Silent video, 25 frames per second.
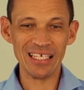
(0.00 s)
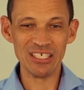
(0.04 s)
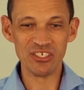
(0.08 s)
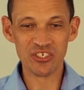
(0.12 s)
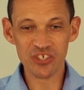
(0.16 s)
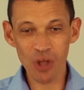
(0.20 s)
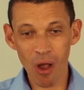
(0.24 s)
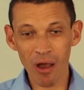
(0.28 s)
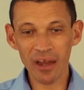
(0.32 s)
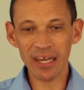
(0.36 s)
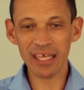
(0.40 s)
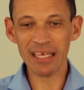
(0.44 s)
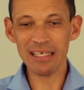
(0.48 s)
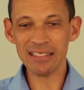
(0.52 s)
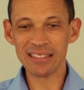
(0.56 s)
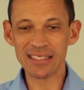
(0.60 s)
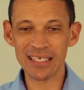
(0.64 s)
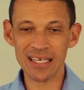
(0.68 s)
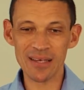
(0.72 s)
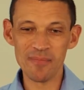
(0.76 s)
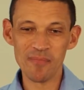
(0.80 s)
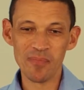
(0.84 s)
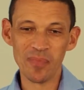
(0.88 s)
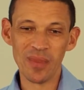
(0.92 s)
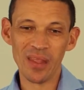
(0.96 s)
Johnny's
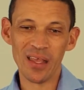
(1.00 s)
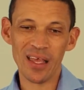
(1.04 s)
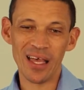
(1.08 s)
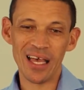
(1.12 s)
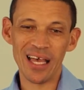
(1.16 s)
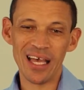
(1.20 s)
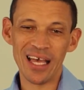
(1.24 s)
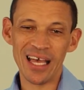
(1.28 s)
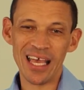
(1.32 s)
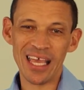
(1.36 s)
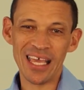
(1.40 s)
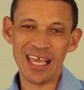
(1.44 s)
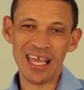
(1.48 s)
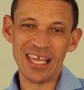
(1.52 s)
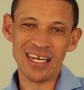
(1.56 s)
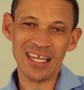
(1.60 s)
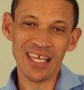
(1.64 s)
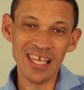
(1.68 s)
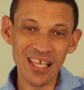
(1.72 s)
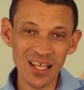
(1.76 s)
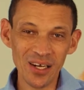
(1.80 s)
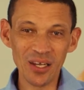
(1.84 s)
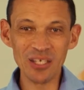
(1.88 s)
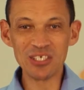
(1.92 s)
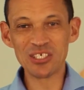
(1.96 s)
an
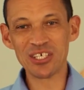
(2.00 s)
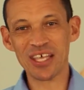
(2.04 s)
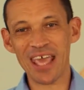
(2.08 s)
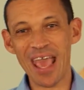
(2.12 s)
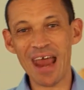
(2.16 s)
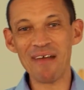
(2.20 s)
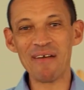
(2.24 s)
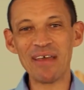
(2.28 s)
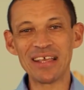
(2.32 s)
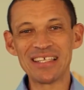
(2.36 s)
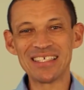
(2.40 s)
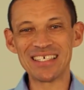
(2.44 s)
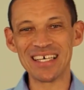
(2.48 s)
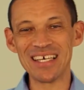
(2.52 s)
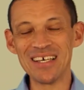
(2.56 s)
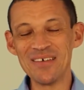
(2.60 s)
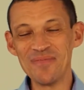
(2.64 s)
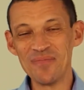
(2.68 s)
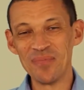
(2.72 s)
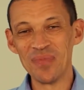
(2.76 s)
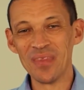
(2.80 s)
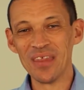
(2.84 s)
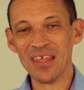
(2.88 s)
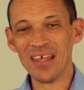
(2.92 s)
English character